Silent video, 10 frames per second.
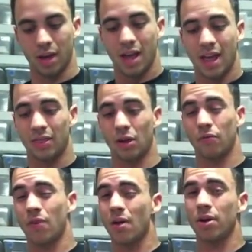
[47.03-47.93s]
and they're
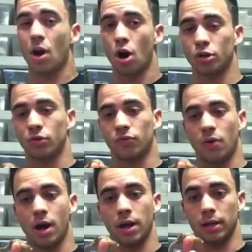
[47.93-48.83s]
very hard to
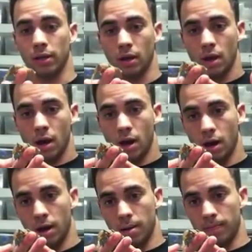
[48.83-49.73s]
find.
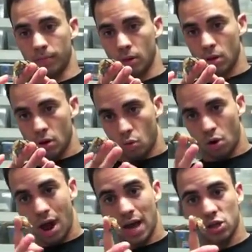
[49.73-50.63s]
Um, we're
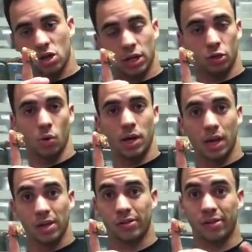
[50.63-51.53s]
actually doing a
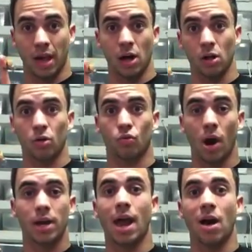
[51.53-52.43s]
sale right
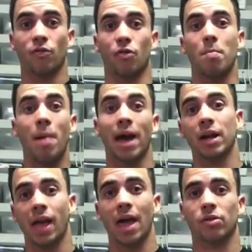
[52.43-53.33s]
now for
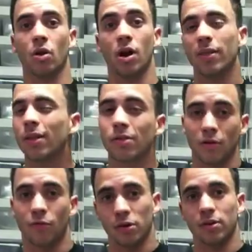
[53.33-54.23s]
Madagascar, and this is the
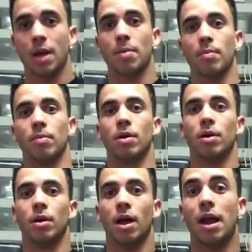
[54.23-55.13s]
first time I'm
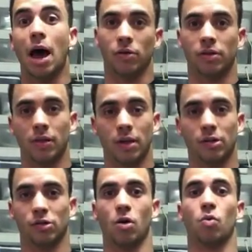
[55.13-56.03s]
announcing this.
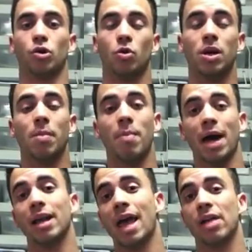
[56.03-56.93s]
So we're doing a
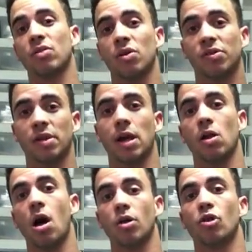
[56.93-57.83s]
Madagascar sale
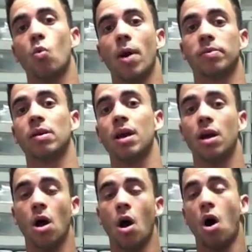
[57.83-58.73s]
on the website.
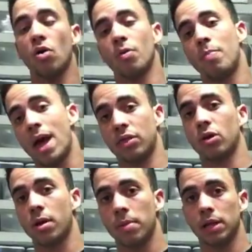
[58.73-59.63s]
All the panther
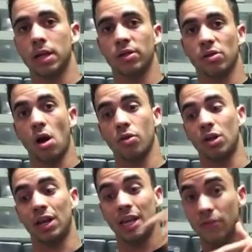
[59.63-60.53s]
chameleons, all the
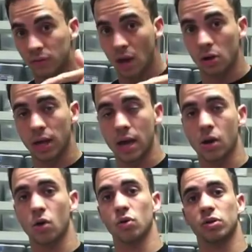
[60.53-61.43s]
leaf-tailed geckos,